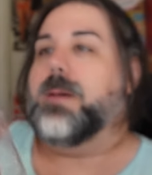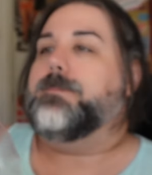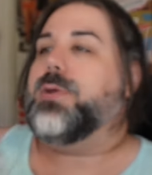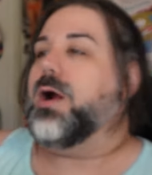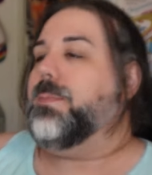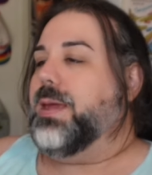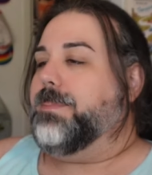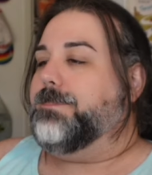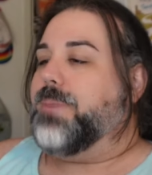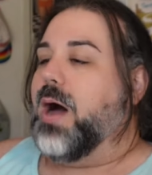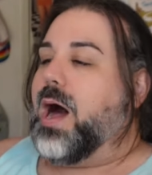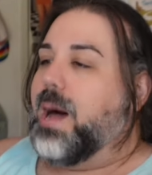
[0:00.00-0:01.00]
Barbie
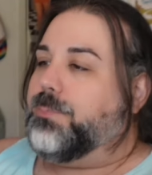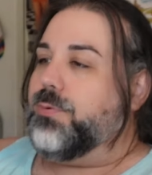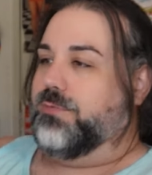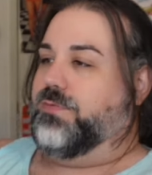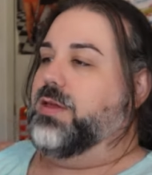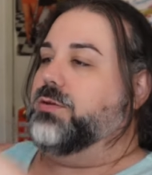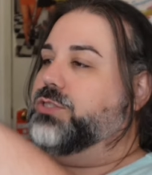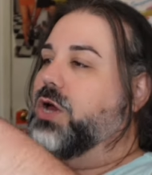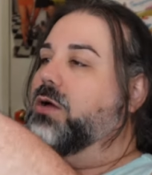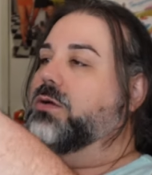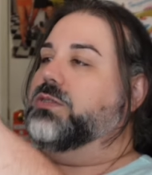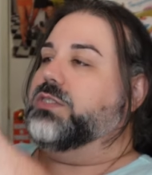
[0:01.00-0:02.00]
pop reveal
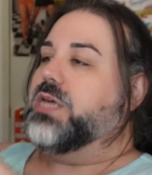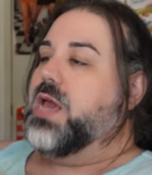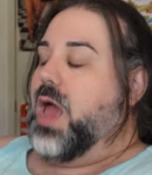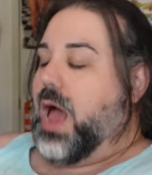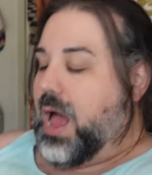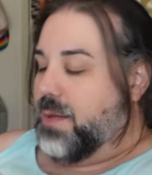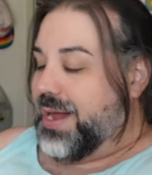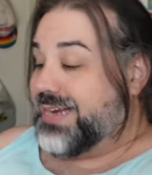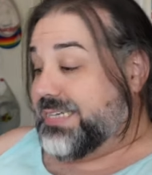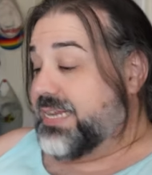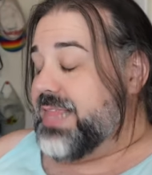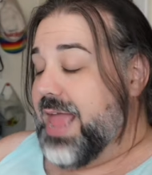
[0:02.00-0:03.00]
dolls. Um, I
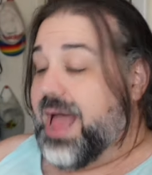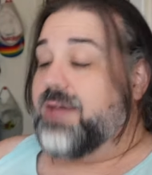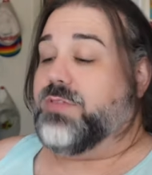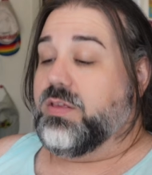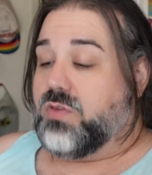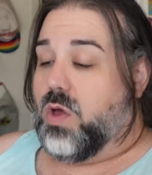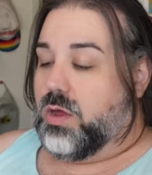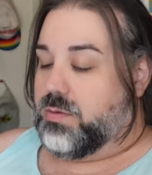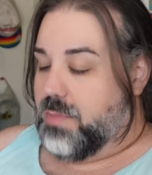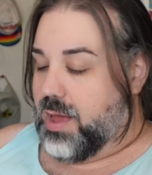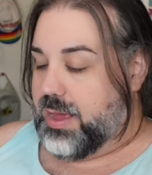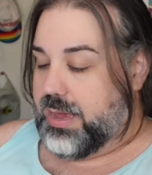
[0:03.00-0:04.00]
did have this
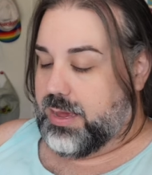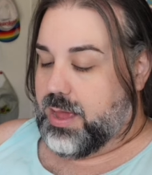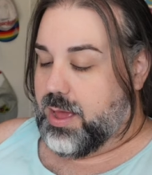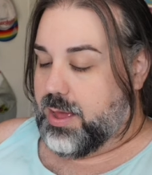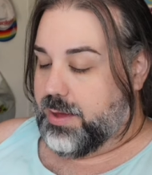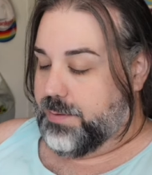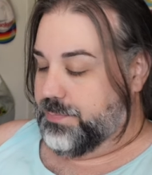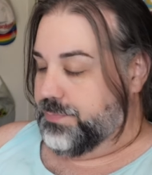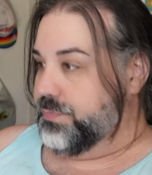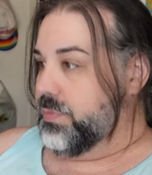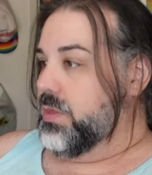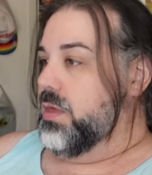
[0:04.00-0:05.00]
on my
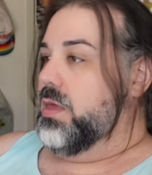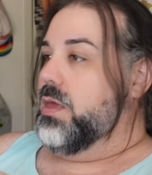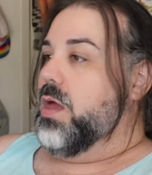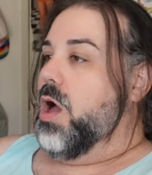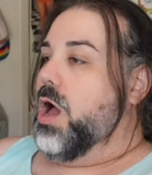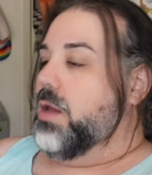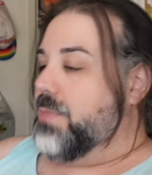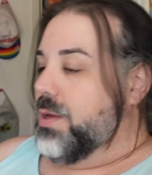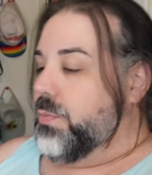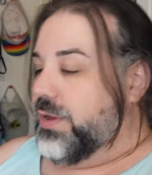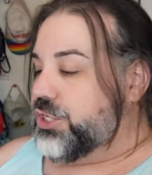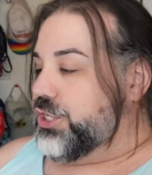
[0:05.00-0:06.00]
um, on my
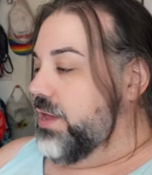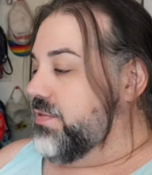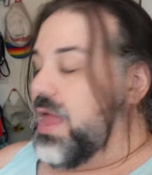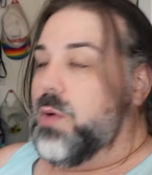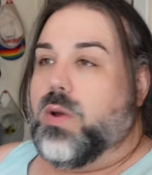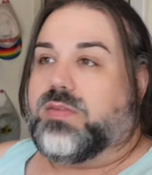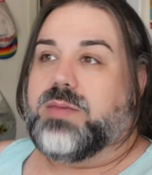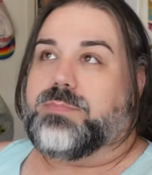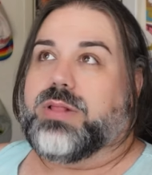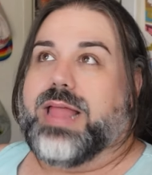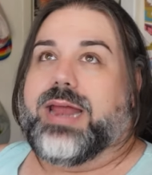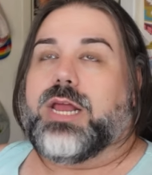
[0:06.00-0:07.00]
wish list. I wasn't
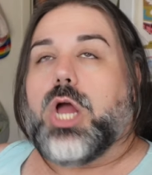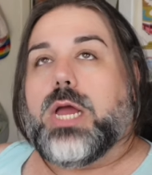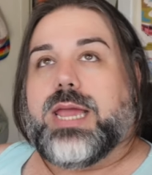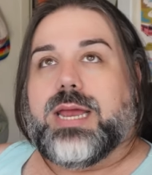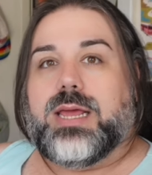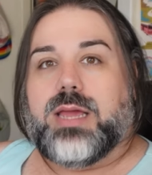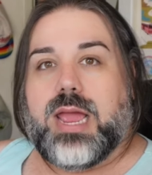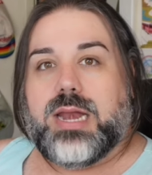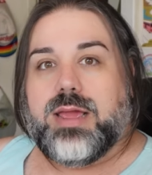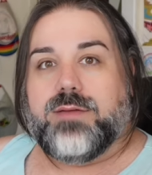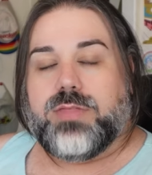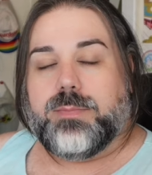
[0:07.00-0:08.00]
planning on getting
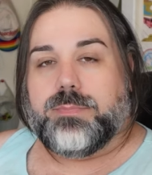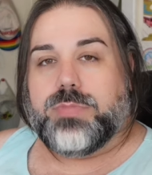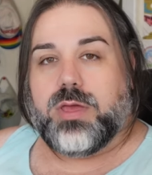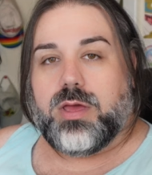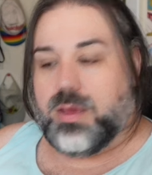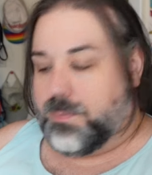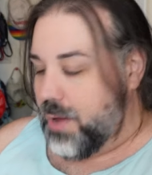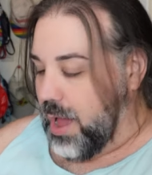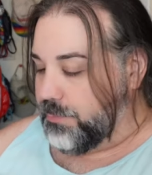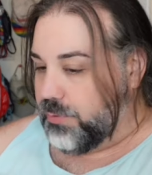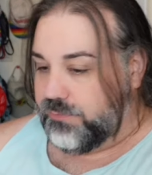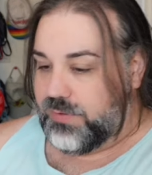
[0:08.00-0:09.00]
any of the, the
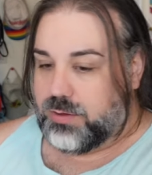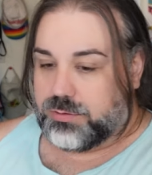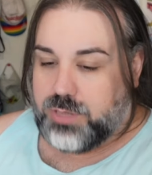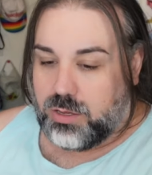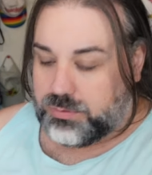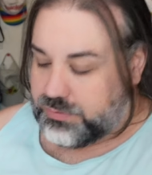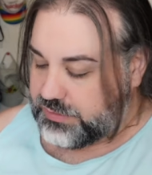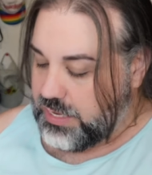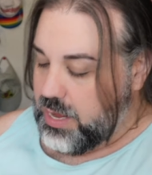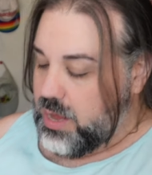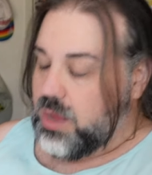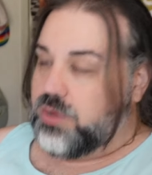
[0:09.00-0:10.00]
pop reveal dolls
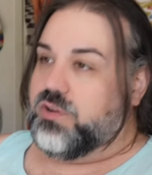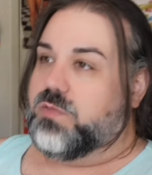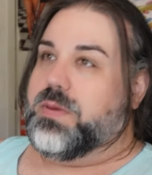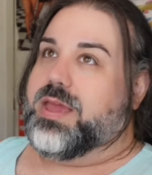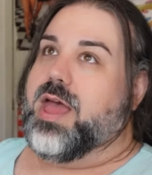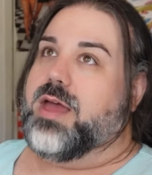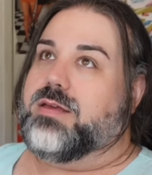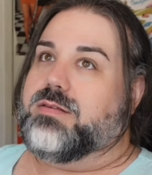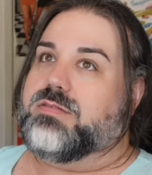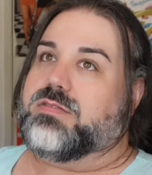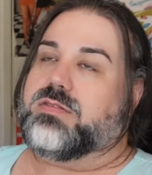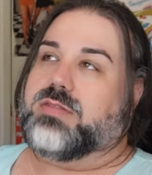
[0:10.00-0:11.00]
just
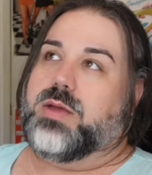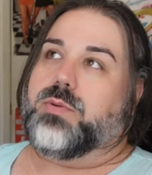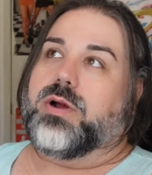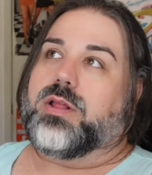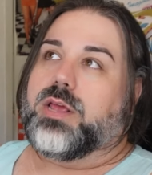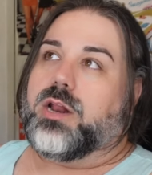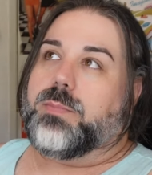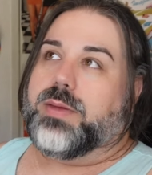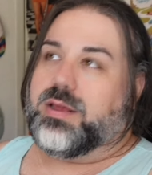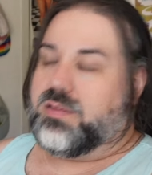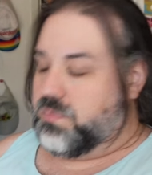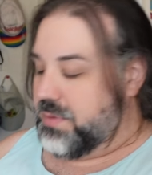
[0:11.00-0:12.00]
because they were a little
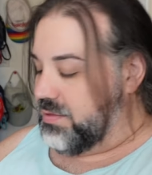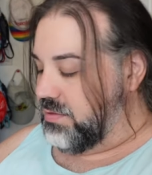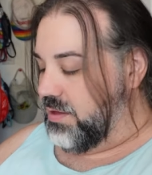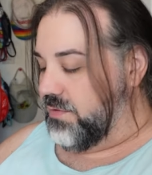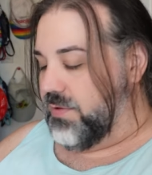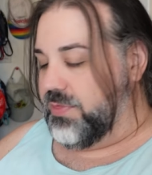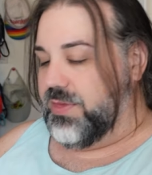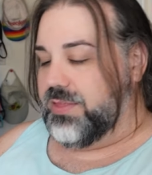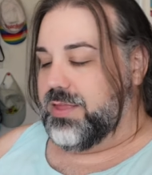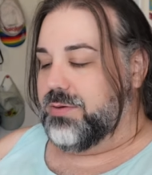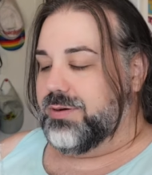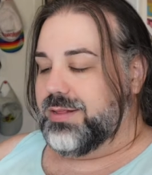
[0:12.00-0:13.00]
bit expensive. I
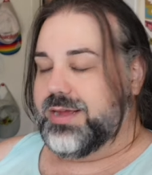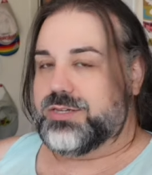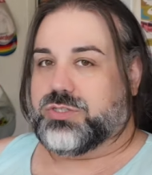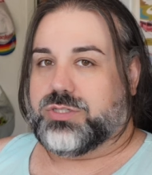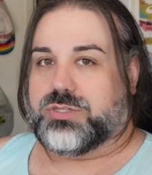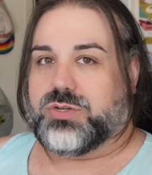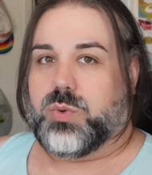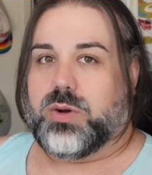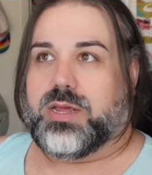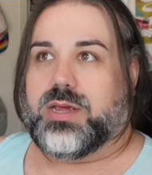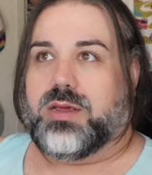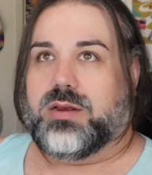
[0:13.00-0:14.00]
think they were like
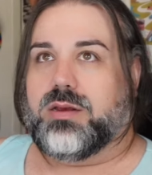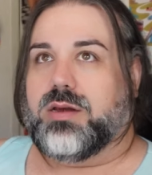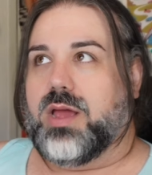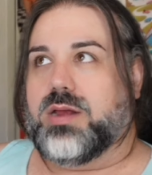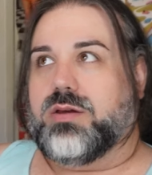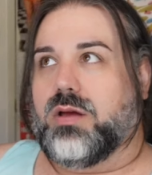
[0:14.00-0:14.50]
$29